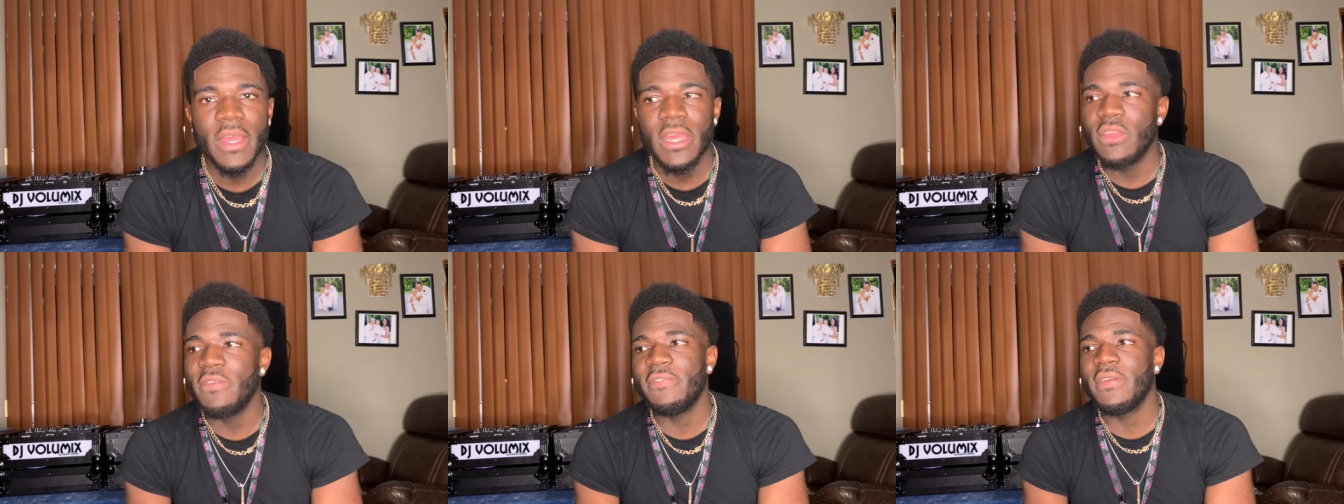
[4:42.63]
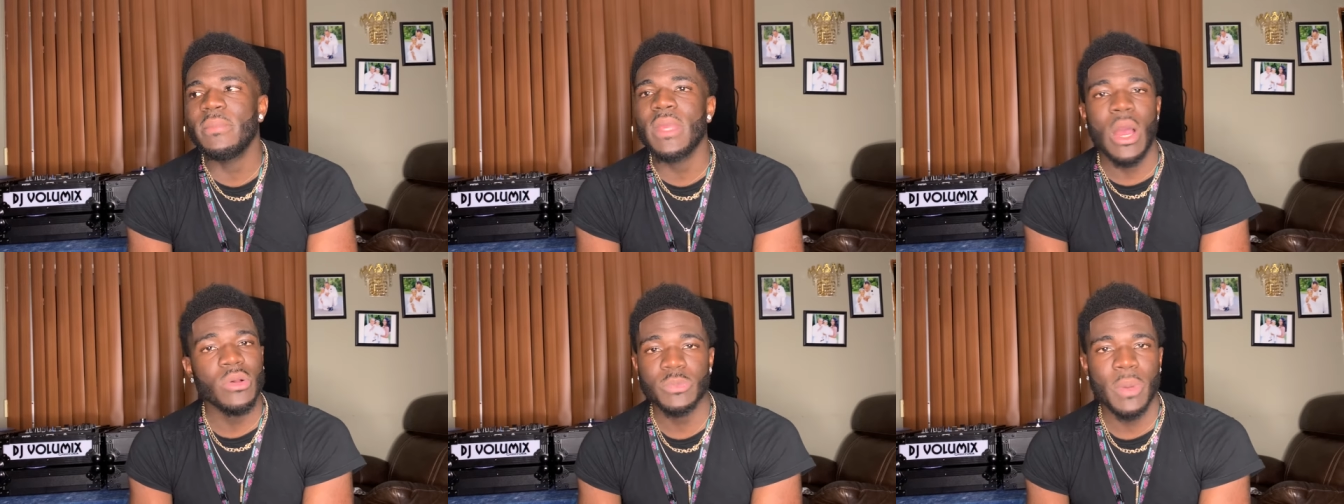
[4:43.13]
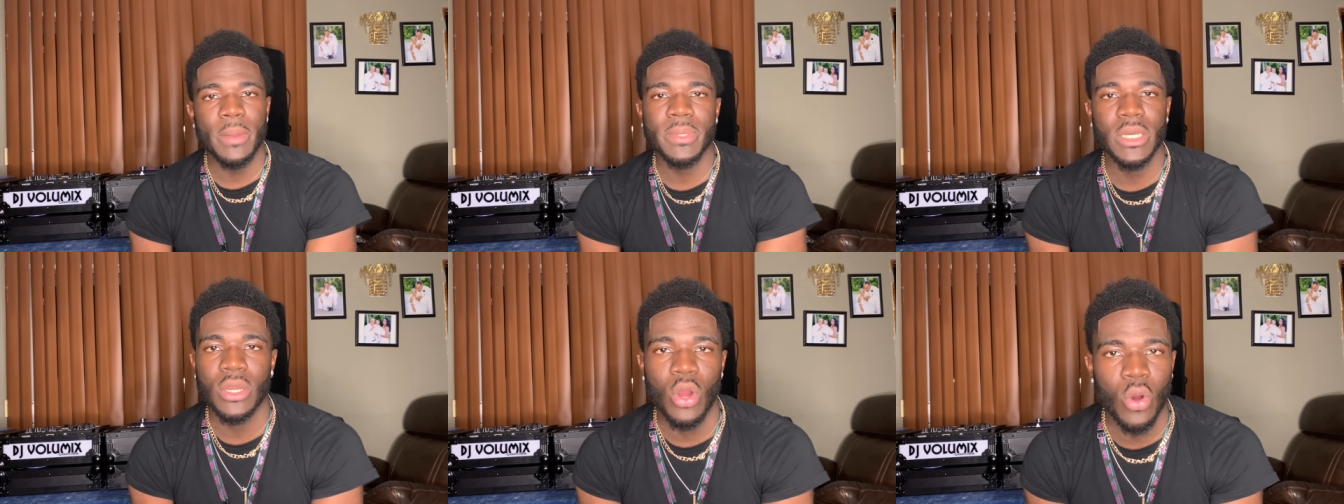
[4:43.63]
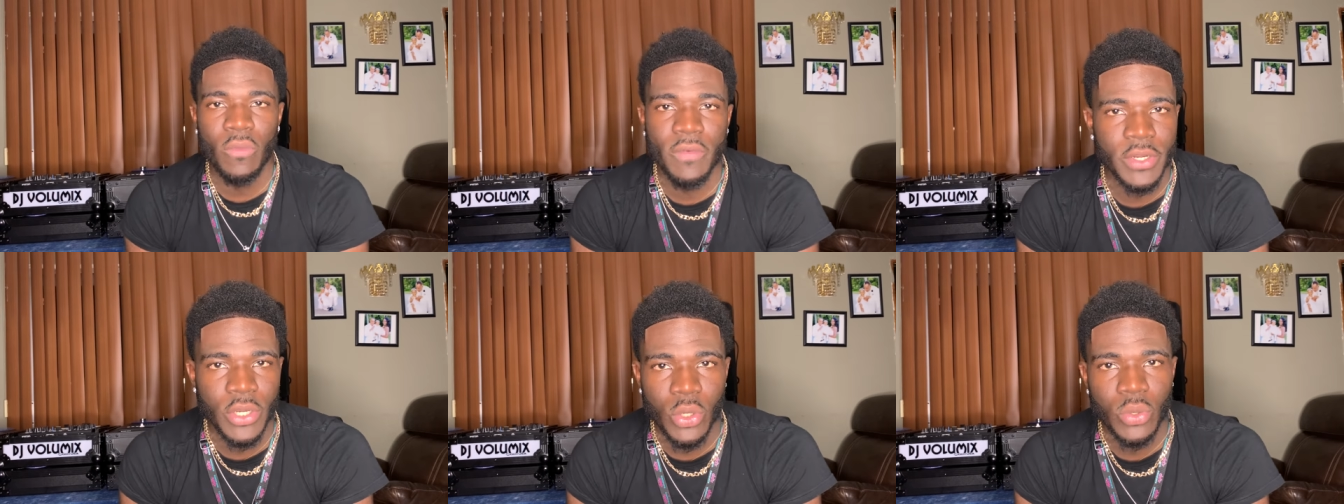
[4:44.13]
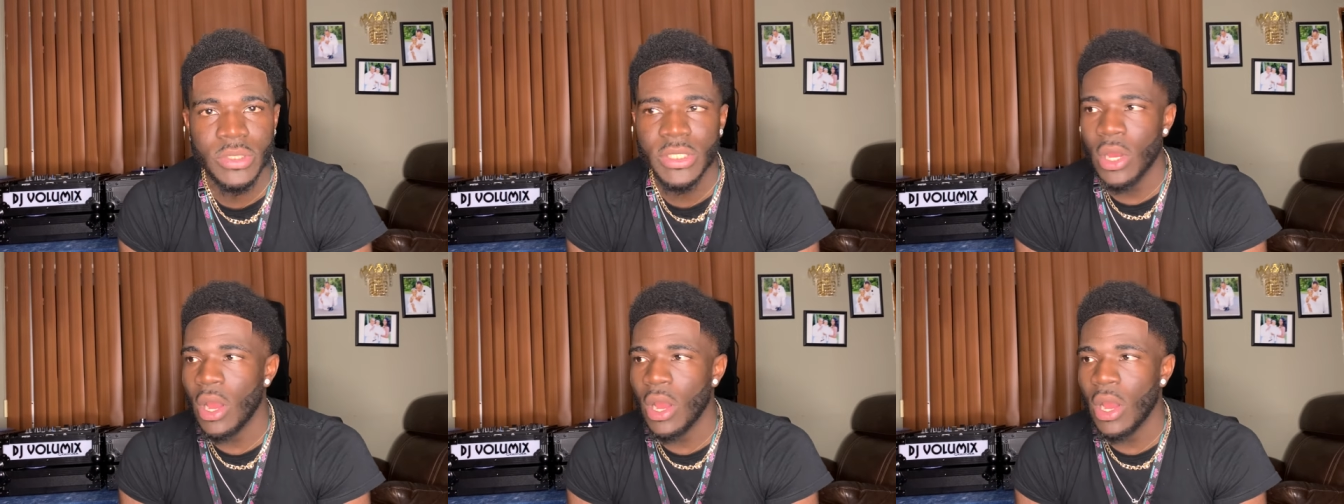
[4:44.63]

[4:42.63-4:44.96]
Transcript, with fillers: You feel me? I was probably gonna overdose.